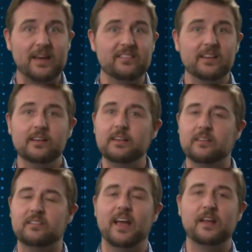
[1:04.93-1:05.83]
basically
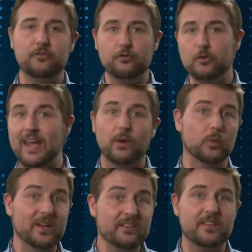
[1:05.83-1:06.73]
designed to get
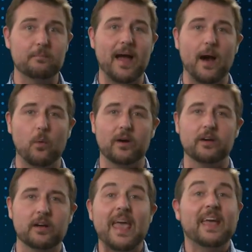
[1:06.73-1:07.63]
rid of the
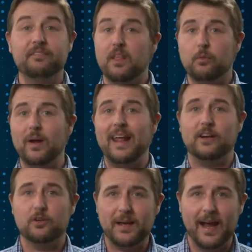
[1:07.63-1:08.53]
malware if the threat
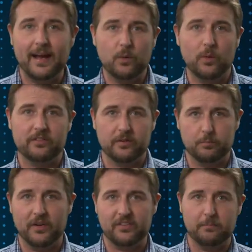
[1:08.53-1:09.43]
actor behind it wants to
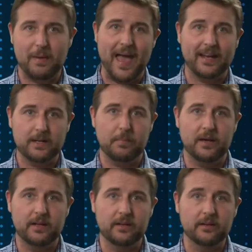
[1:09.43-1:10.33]
press the panic
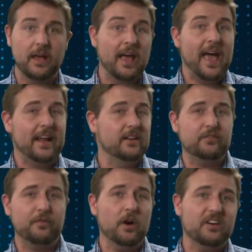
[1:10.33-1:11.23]
button. And as
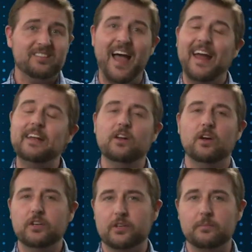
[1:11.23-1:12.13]
far as hiding
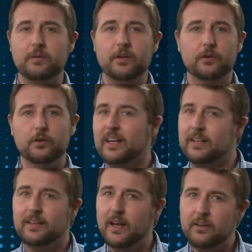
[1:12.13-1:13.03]
on your computer, it
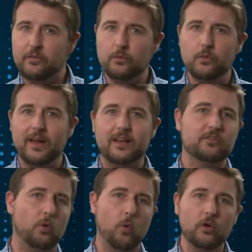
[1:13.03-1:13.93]
connects through a
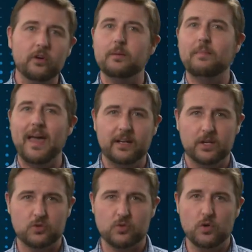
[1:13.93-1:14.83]
Tor command and
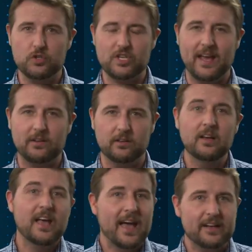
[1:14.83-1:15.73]
control channel,
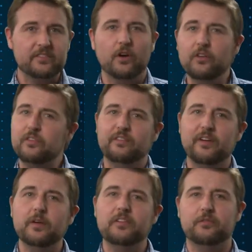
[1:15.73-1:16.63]
and it's also
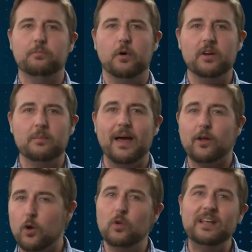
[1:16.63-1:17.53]
very smart
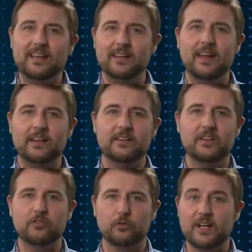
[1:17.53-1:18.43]
about only
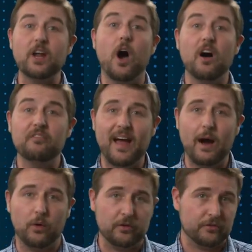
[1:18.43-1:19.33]
connecting during off
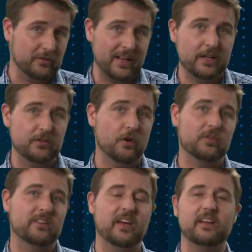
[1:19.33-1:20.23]
hours so that you don't
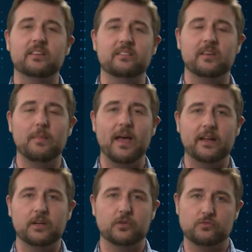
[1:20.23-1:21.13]
detect this command
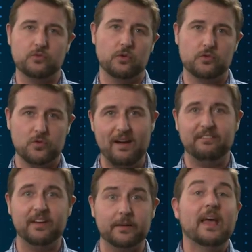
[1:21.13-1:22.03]
and control
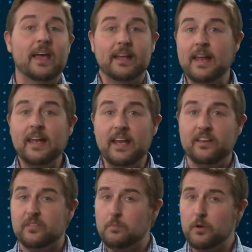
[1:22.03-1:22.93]
traffic. In any
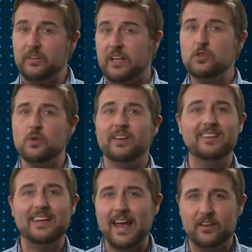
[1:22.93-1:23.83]
case, the most
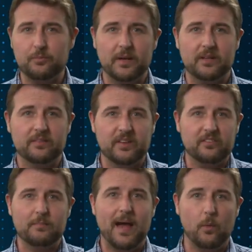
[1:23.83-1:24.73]
interesting aspect of
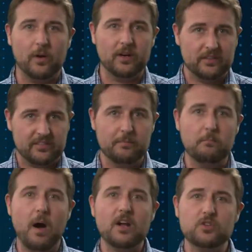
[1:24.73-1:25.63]
this malware is some
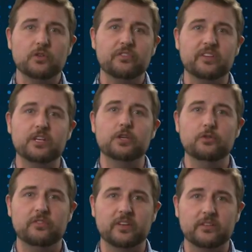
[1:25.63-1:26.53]
modules it
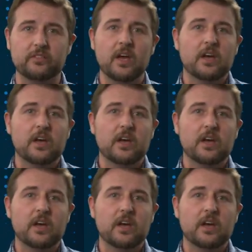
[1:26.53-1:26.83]
uses